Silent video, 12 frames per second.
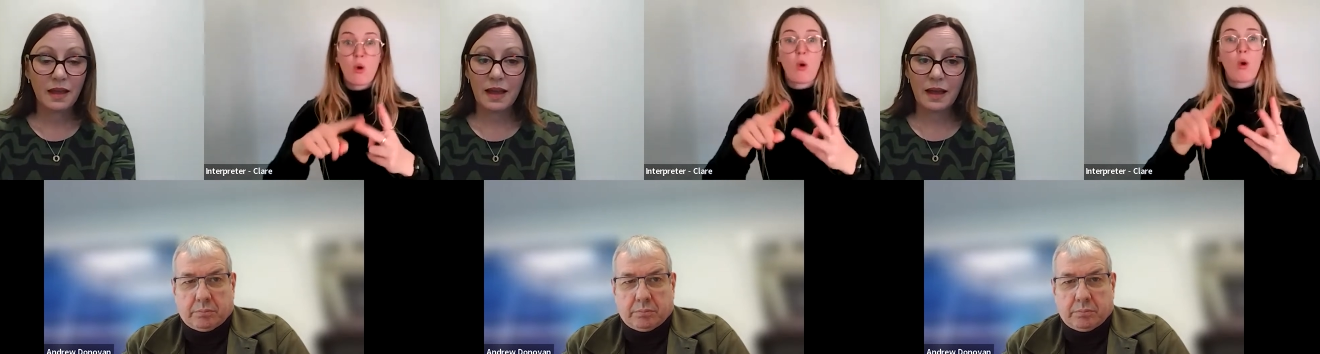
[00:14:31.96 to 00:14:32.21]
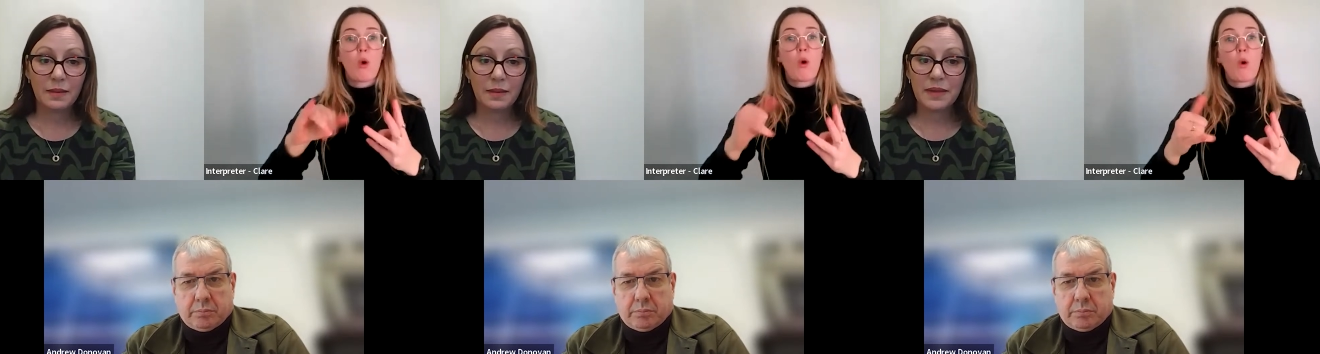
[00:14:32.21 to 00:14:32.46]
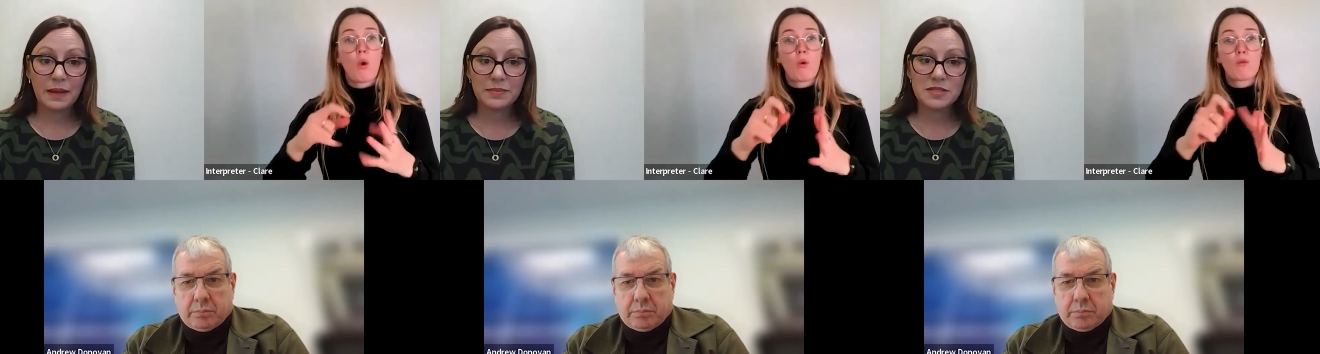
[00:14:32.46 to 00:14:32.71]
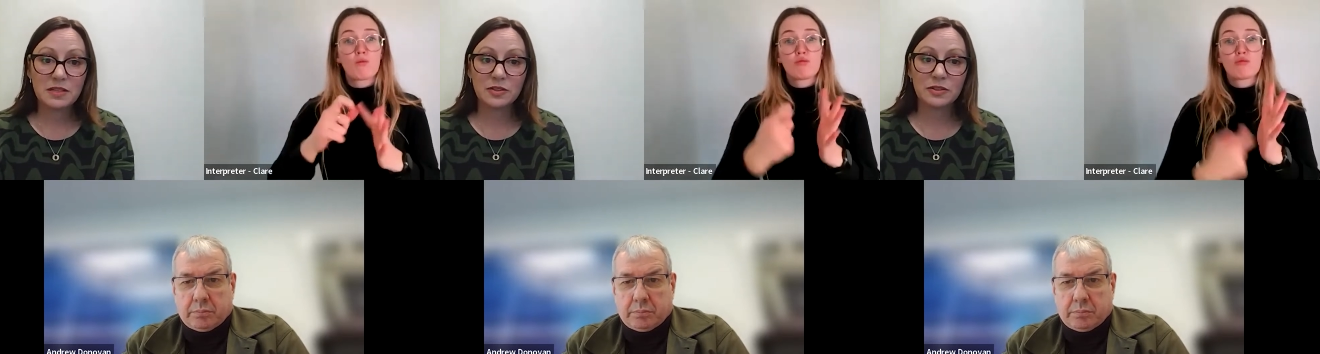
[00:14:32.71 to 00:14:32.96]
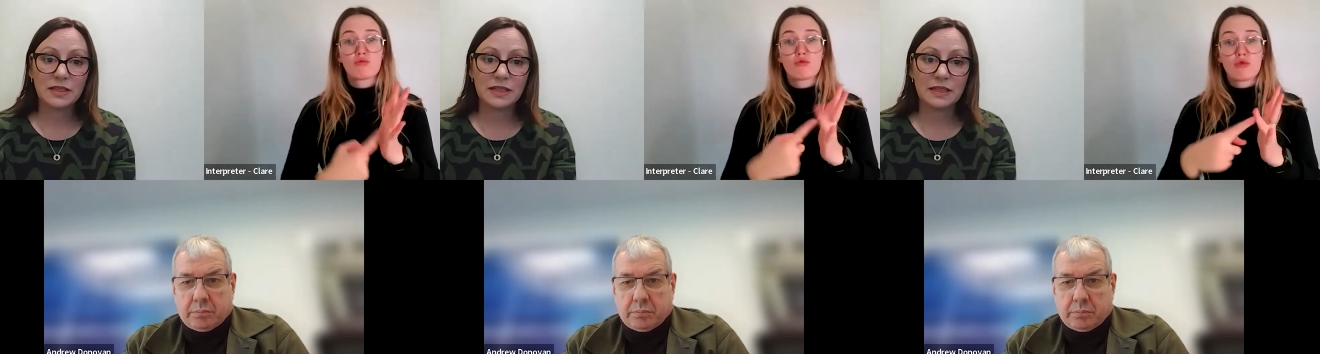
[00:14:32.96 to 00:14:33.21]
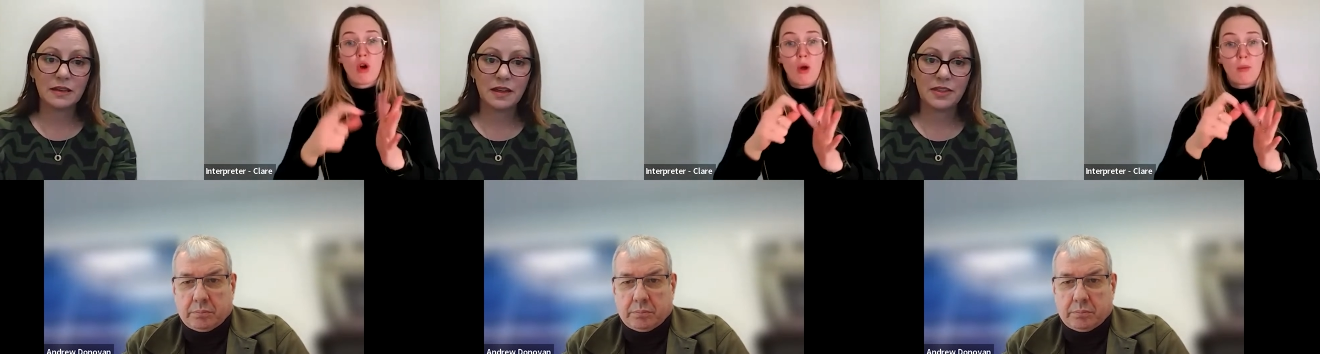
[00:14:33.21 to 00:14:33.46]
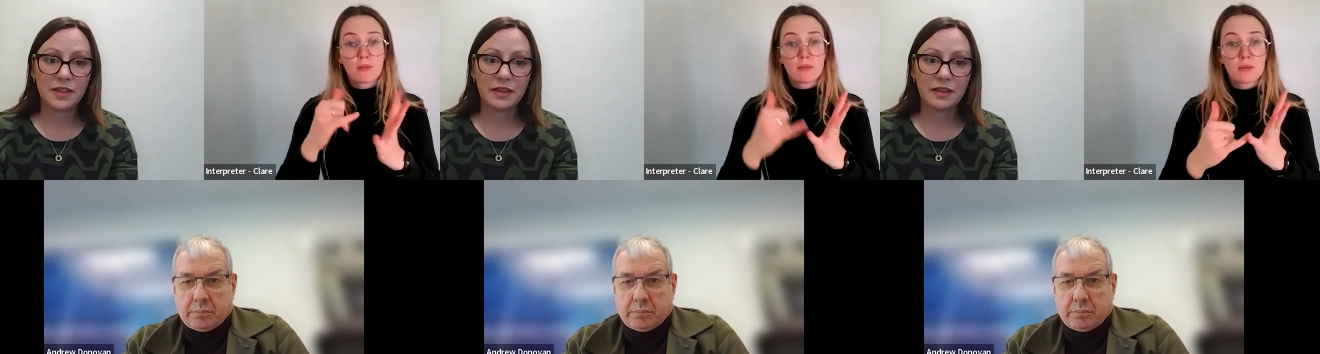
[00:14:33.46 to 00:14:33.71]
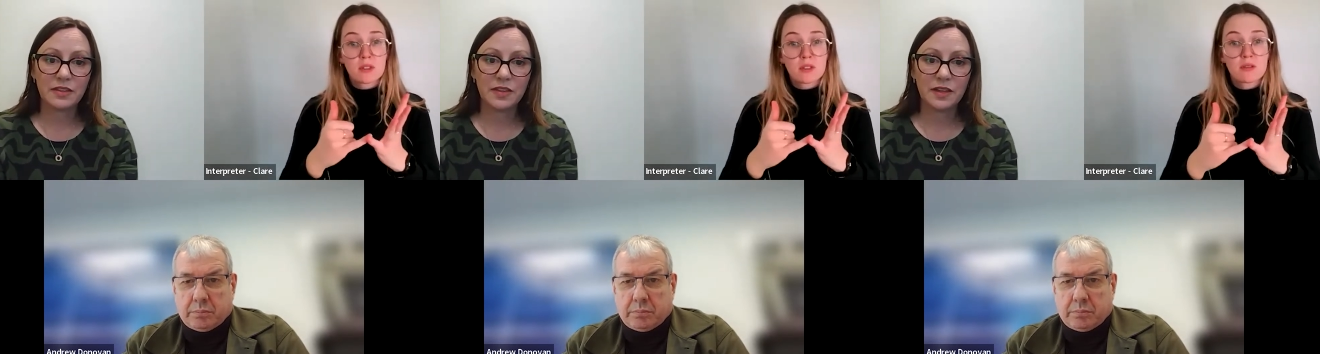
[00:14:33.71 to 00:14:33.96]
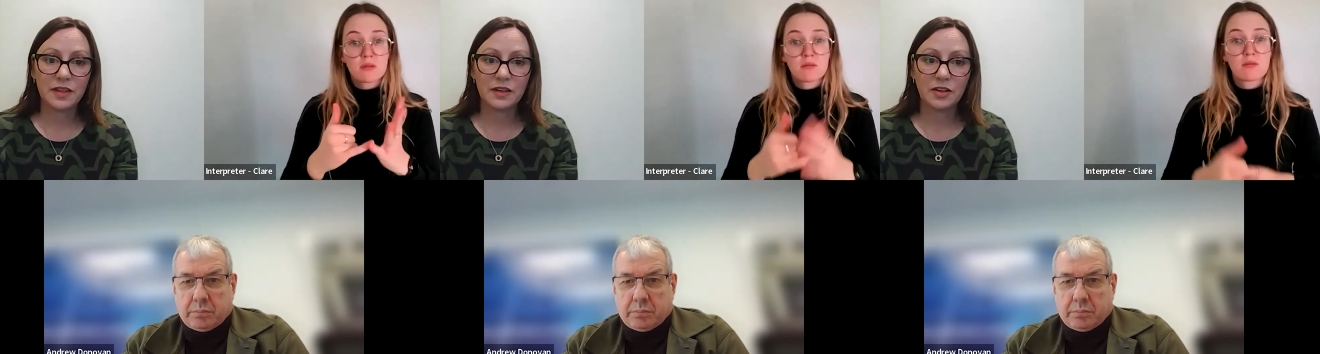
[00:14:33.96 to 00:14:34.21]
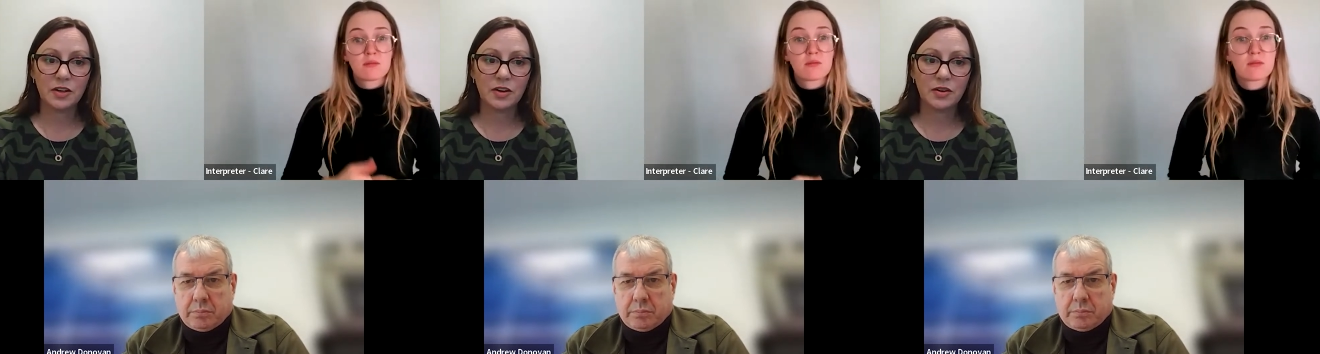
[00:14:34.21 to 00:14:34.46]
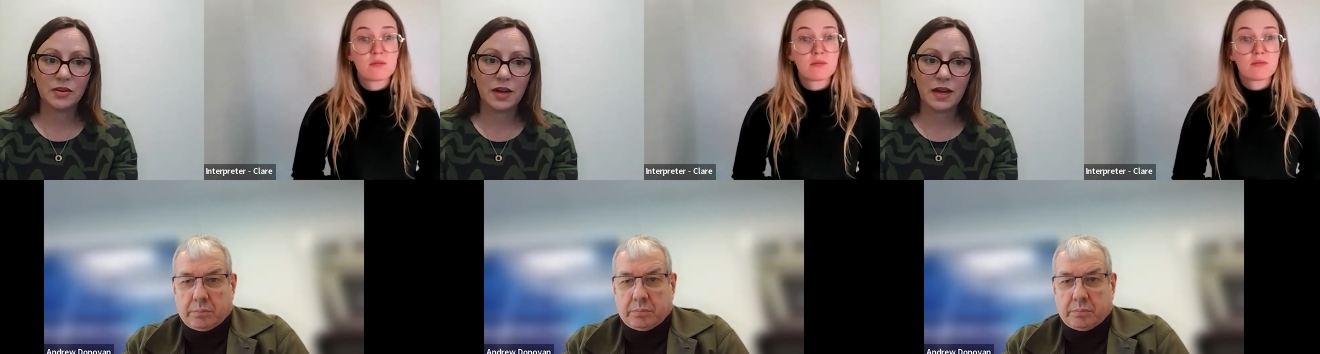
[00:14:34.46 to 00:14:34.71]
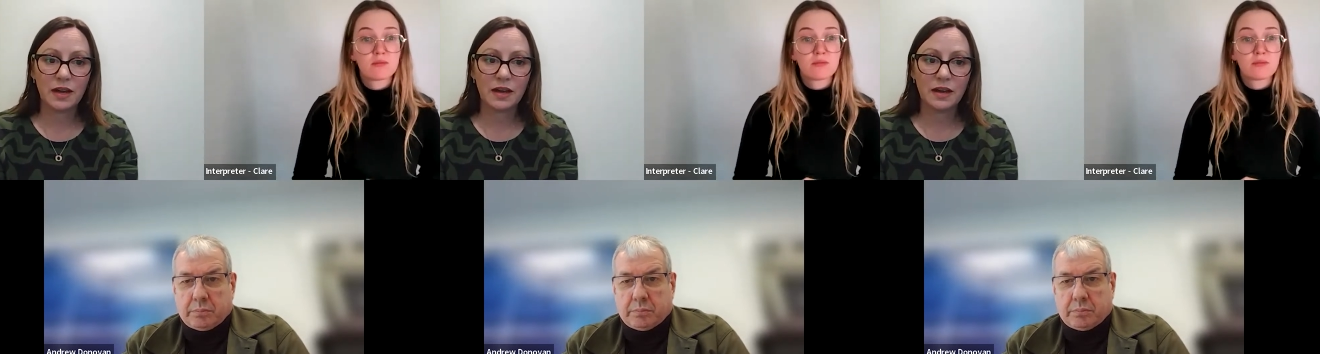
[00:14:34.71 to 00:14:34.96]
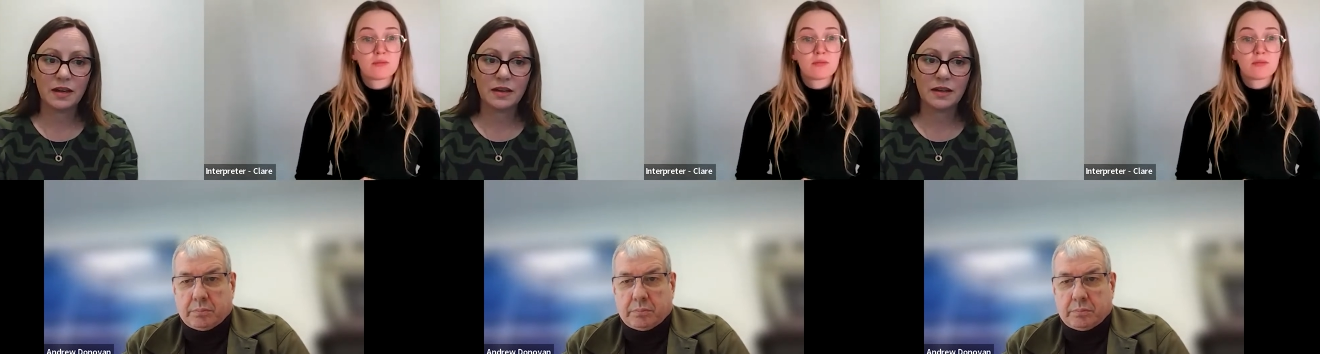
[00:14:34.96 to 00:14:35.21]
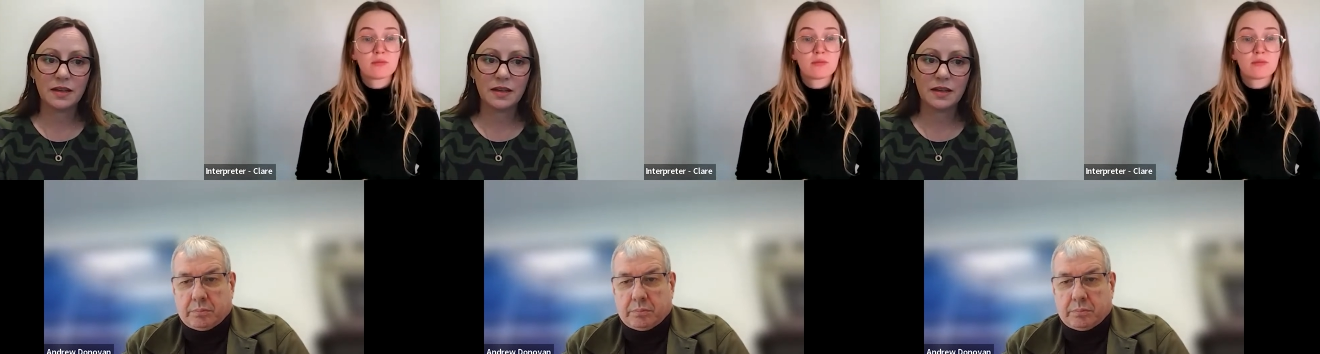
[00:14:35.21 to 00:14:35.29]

Speaker 1: Um, absolutely. I think that, you know, uh,